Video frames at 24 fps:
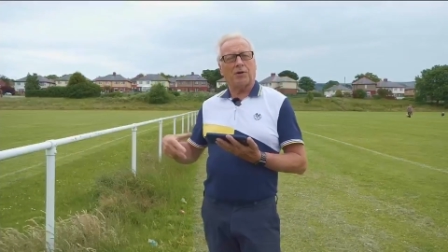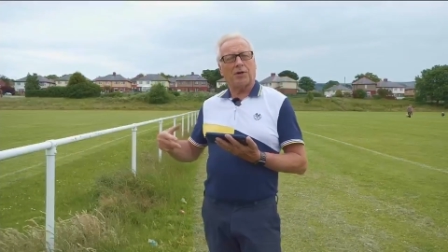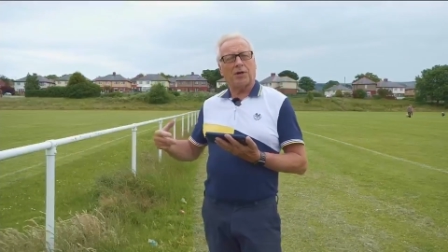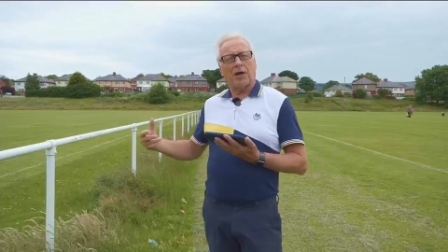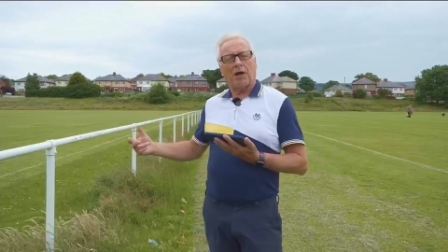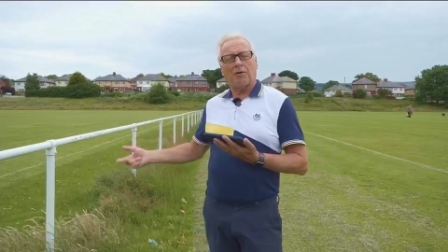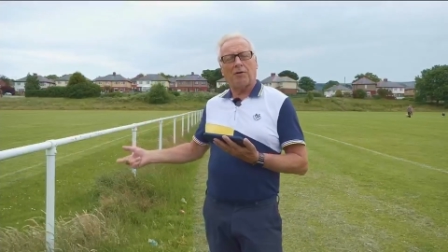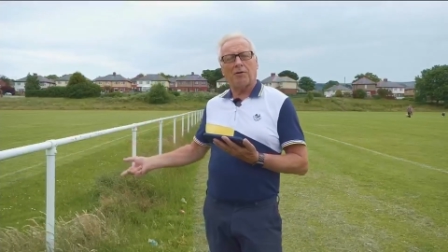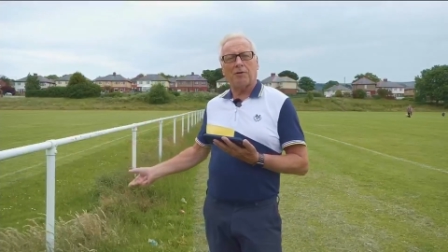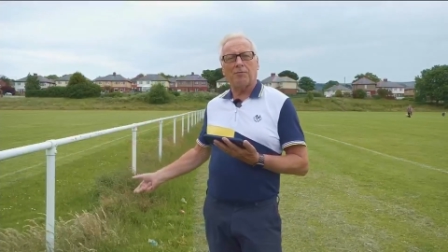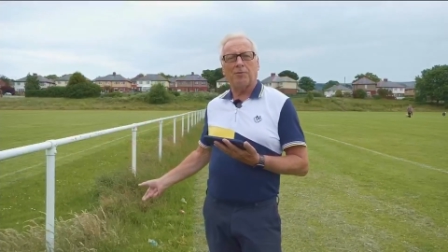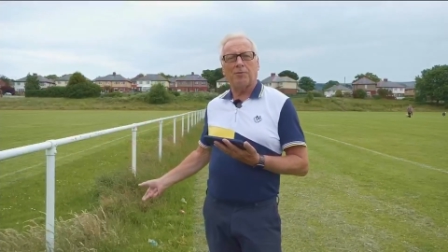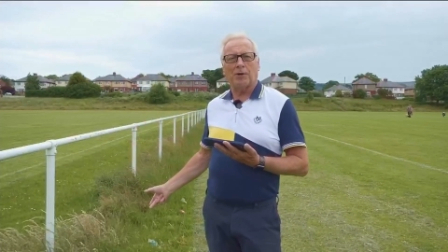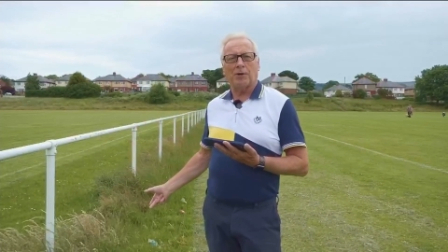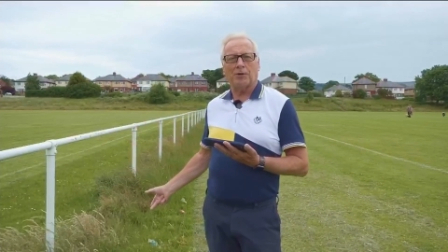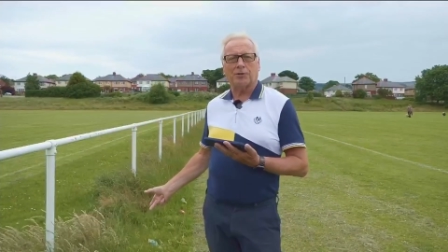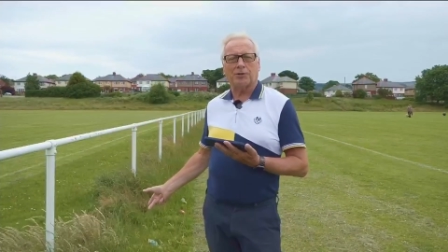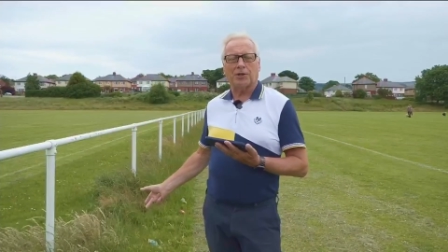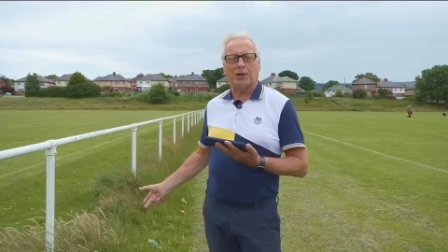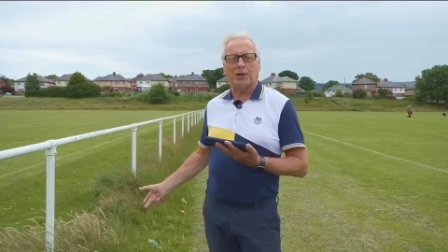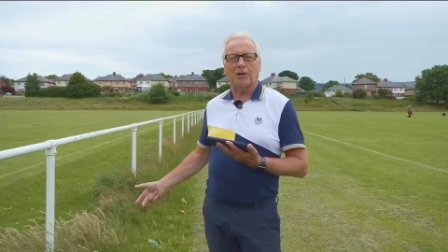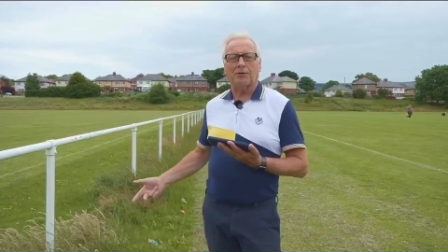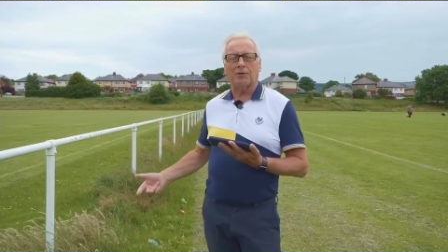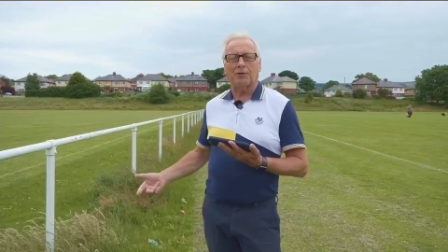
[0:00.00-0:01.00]
going to count the
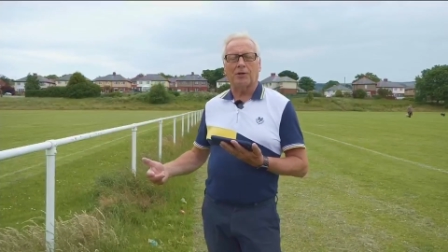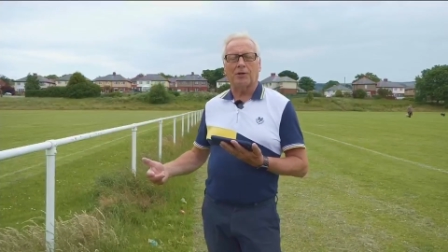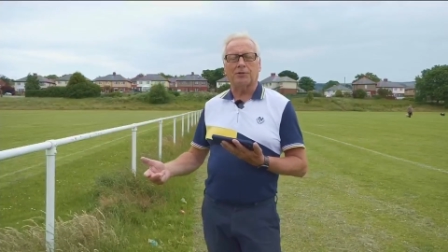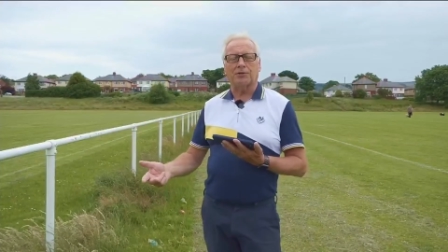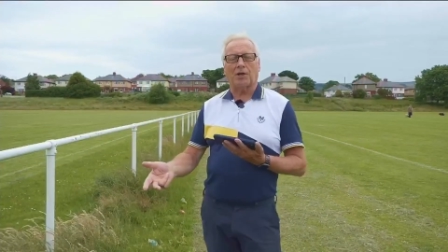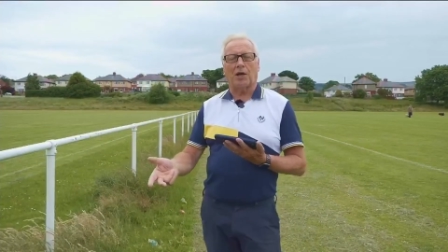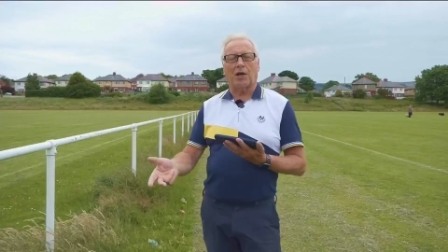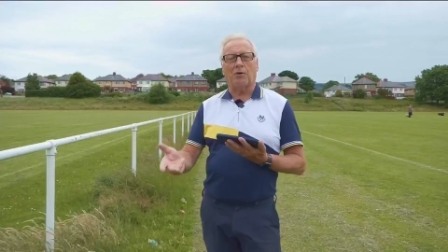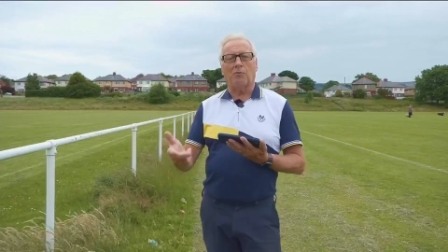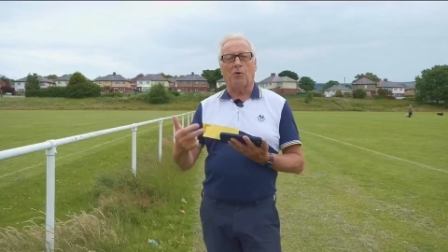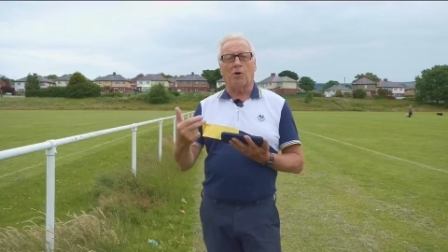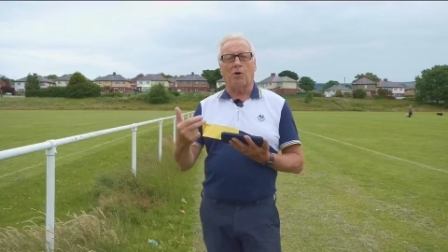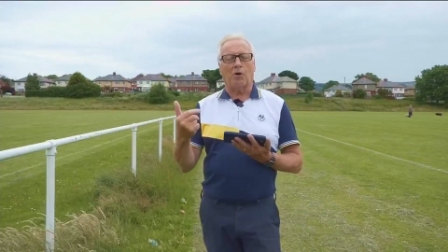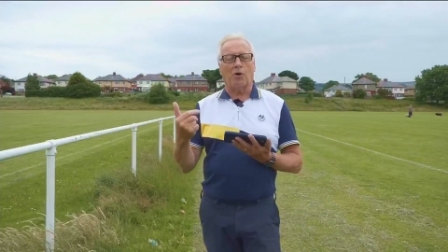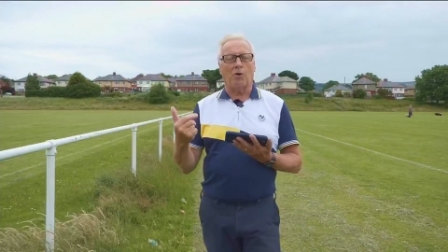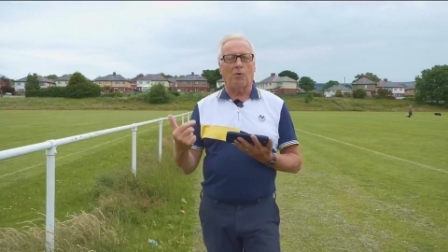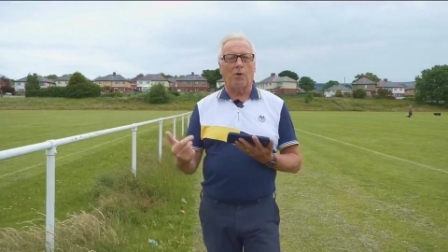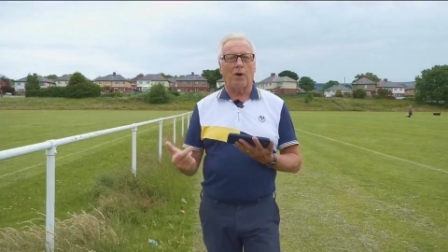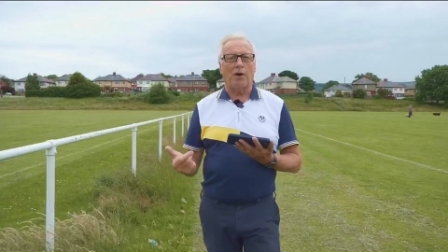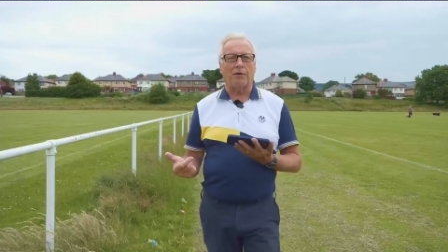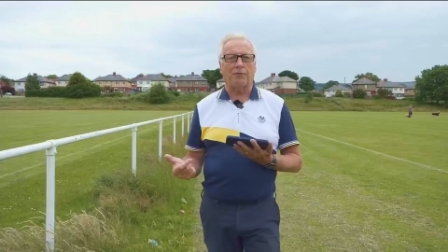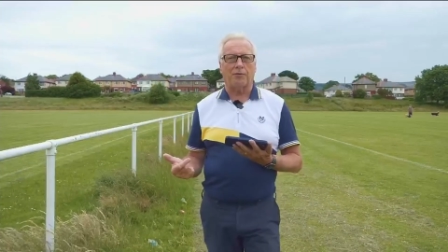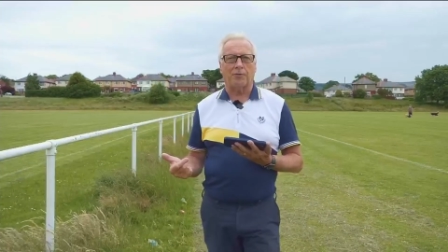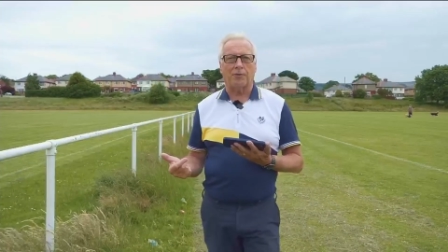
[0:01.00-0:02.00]
posts out as I
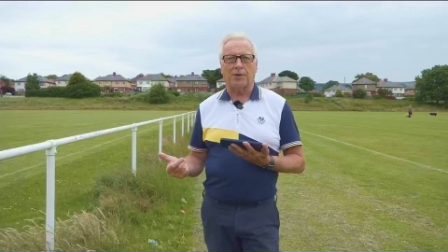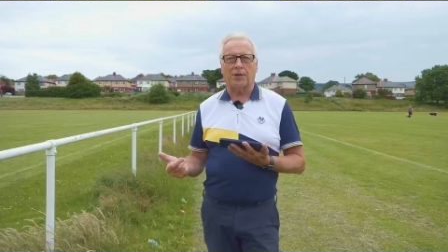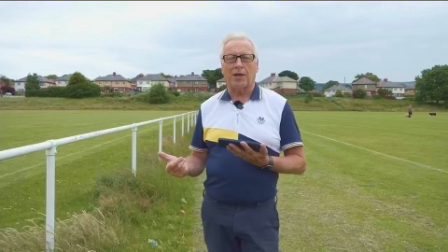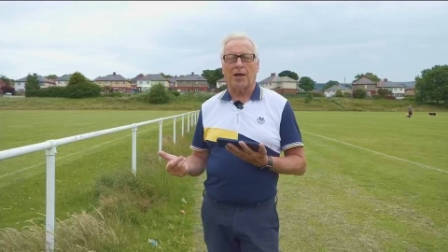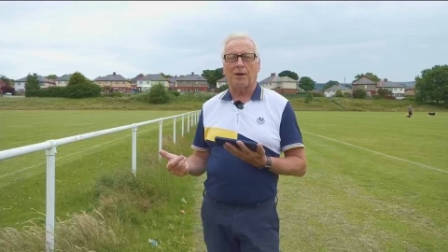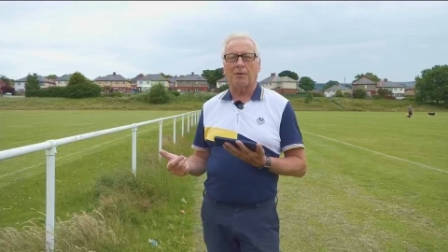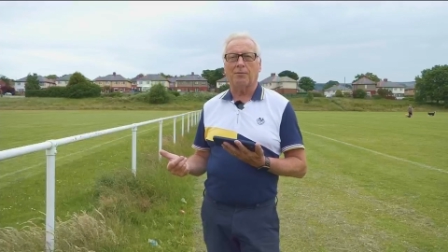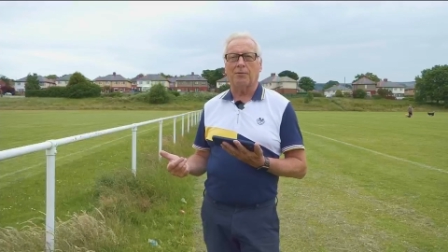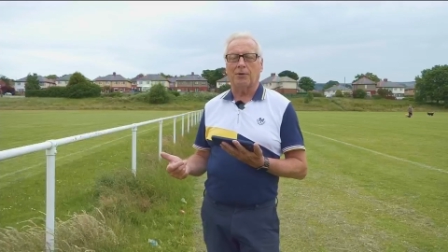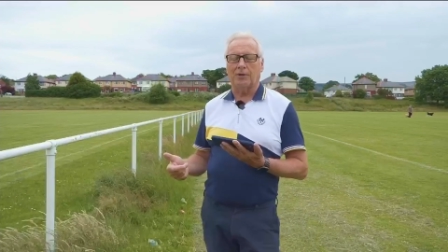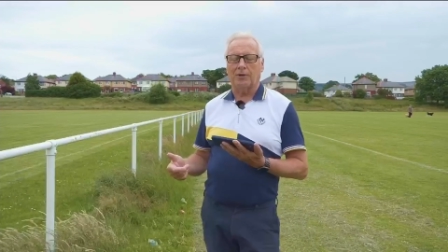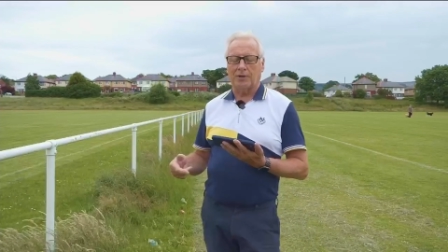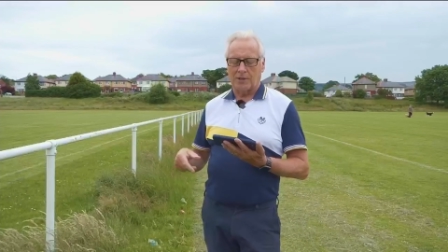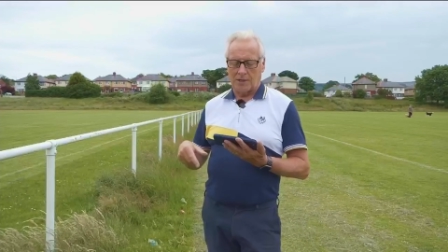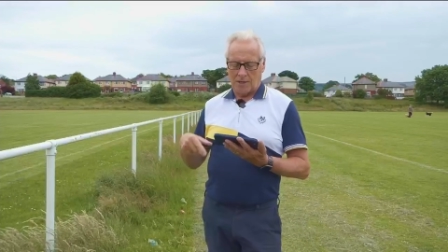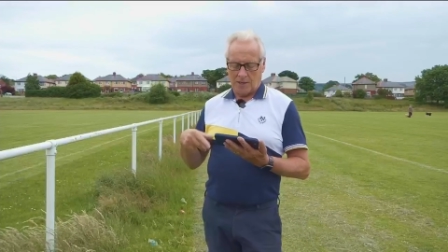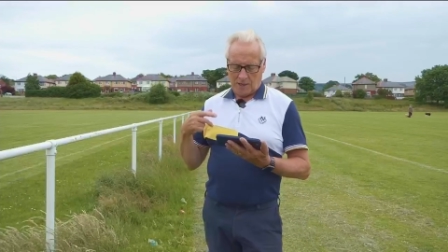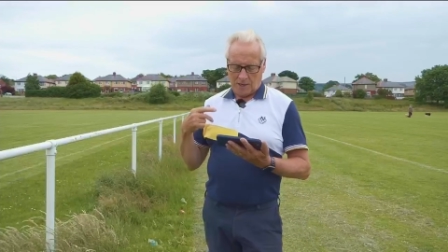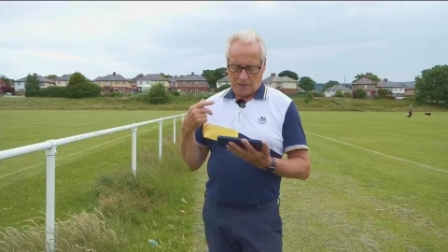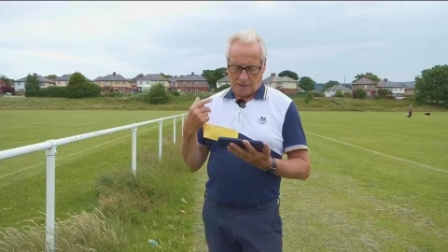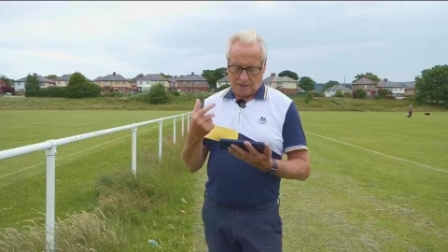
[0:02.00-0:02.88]
walk away from the camera